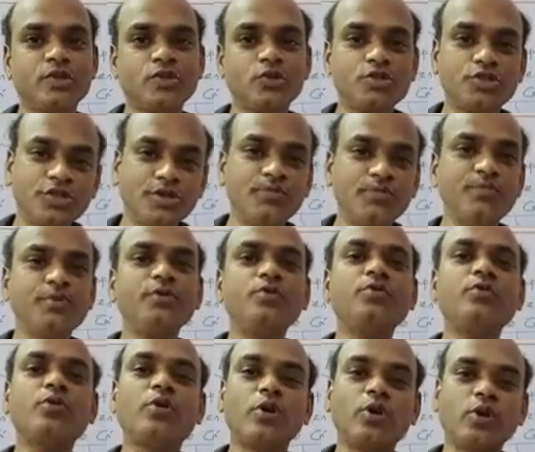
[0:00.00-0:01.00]
So
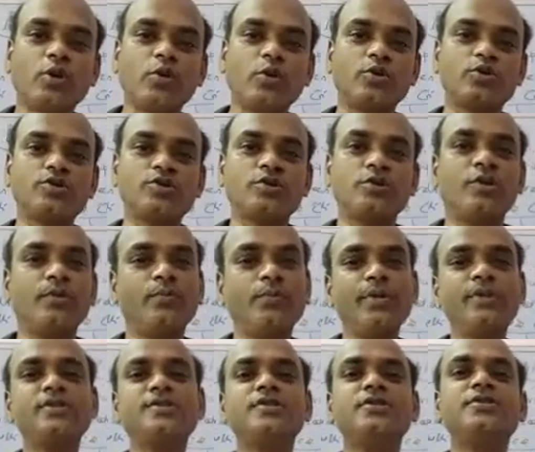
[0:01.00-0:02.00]
CPU controls
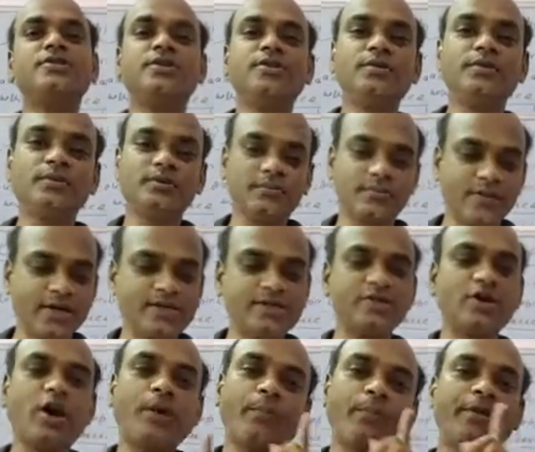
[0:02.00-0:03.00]
means
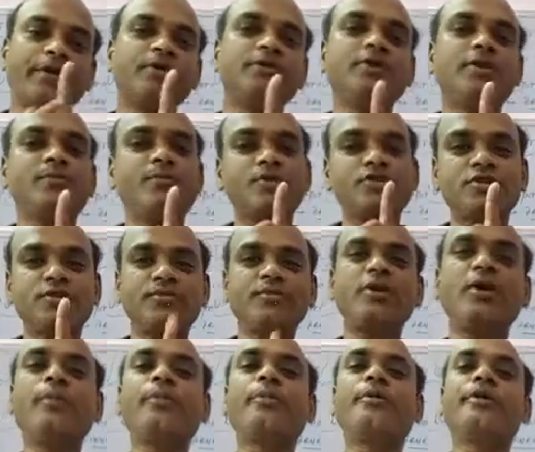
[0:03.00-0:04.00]
there must be
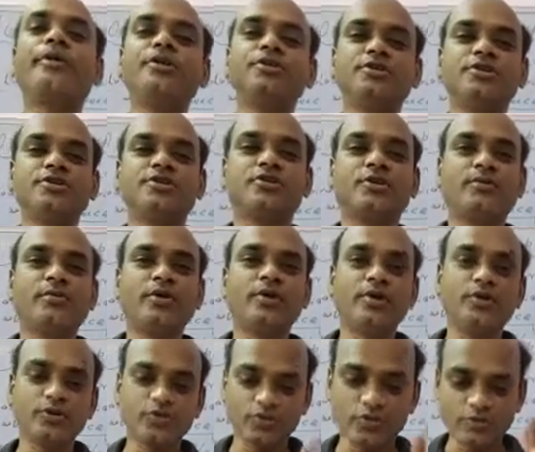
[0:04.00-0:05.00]
operating system.
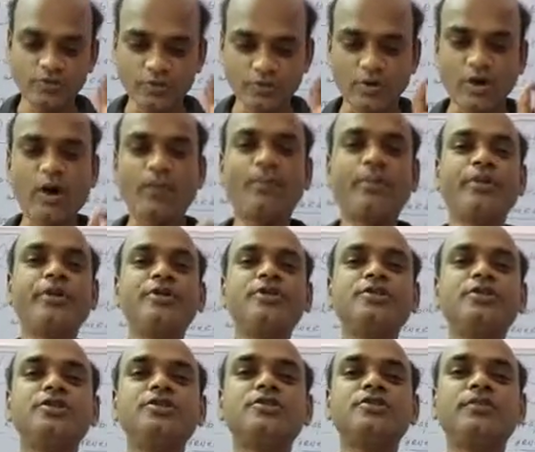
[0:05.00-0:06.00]
So operating
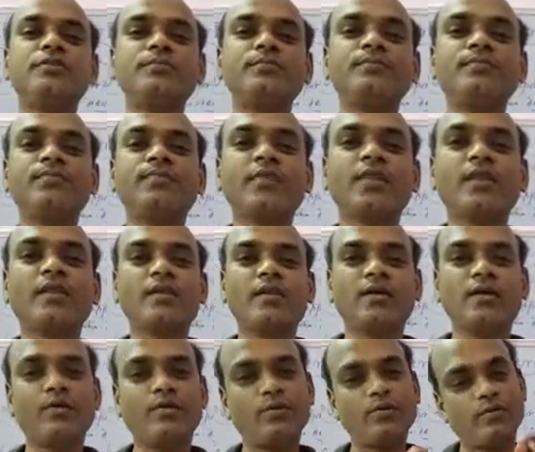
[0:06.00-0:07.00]
system
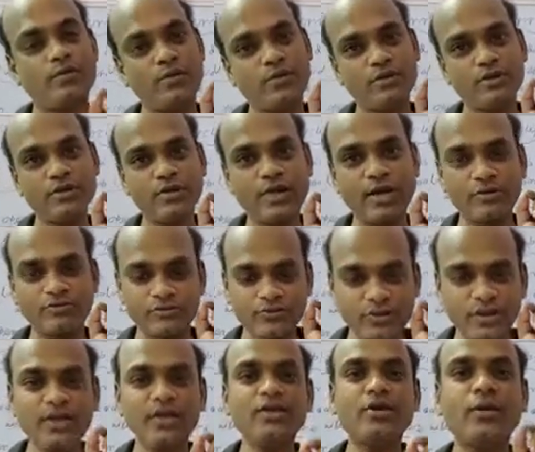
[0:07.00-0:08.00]

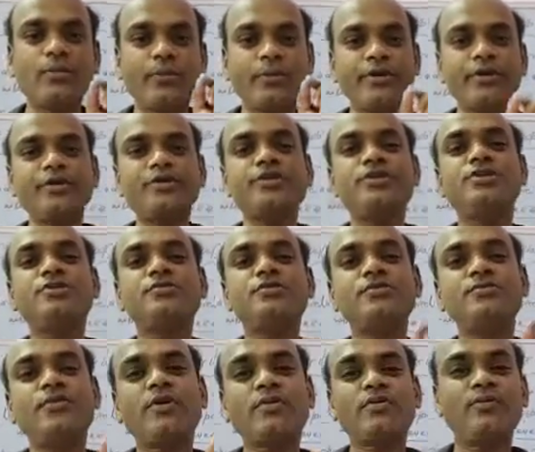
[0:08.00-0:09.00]

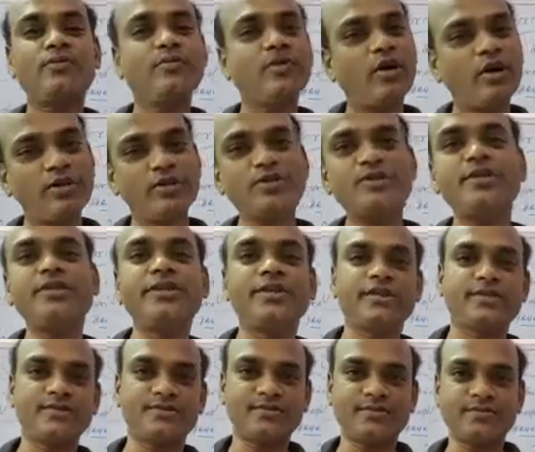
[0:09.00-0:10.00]
is performing all these
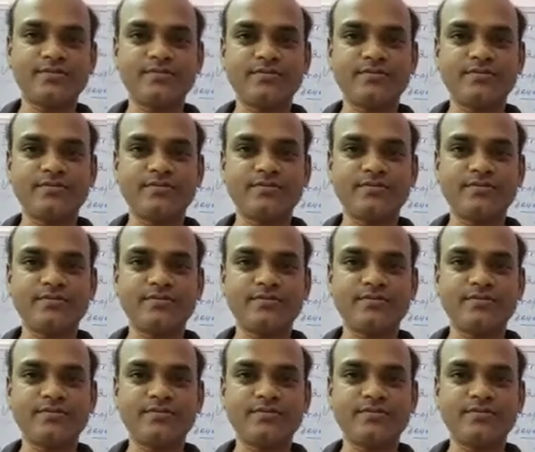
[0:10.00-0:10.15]
things.